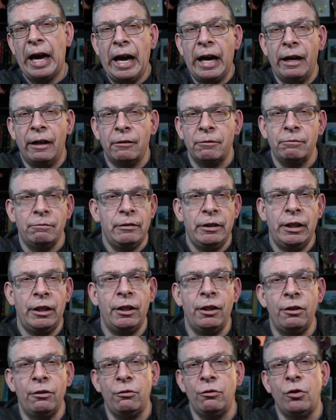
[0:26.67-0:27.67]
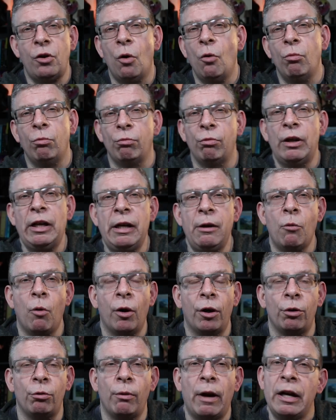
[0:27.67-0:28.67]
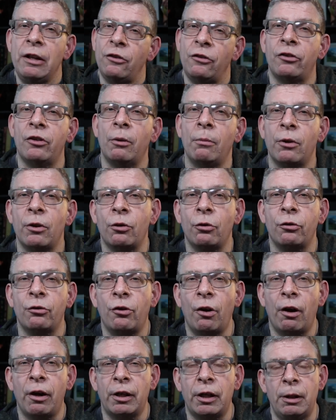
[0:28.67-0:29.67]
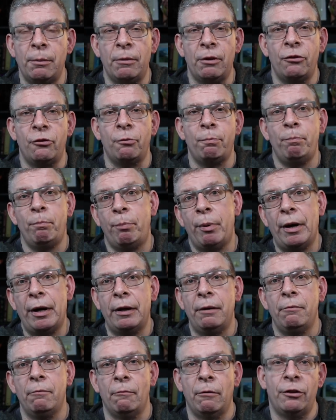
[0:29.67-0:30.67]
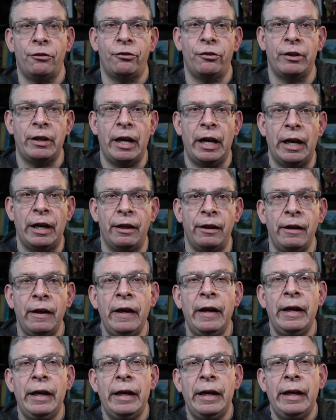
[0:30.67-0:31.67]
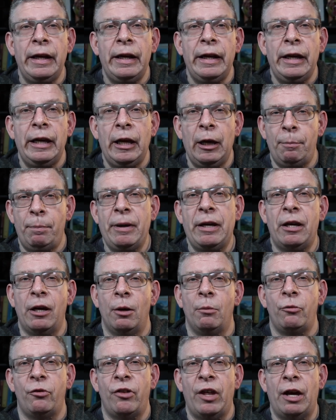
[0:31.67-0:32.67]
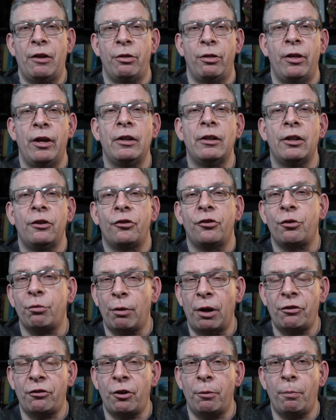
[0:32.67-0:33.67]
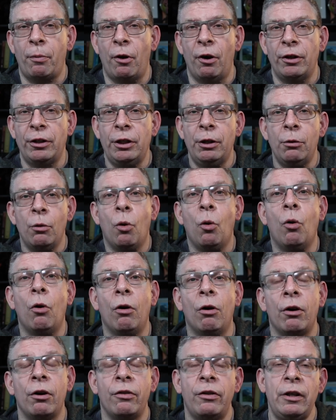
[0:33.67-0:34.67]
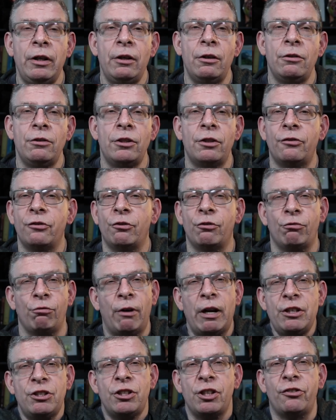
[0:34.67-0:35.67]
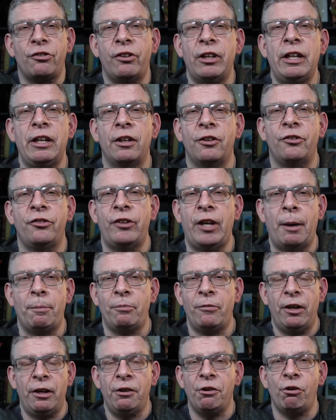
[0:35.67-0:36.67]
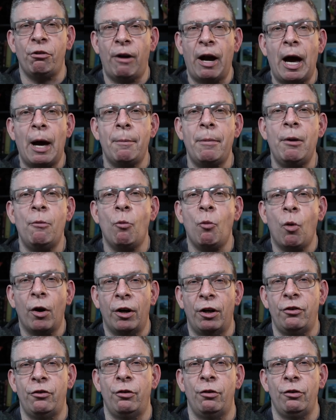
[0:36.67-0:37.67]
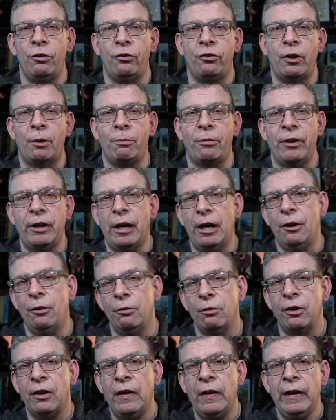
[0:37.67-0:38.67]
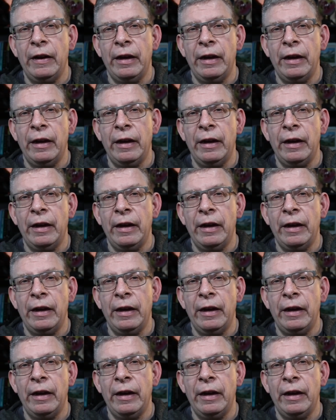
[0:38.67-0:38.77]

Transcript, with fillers: Yeah, you don't really want to write some of those documents. But once again, it becomes that thing that's thrust upon you or that you just graciously accept and grab and want to turn something out.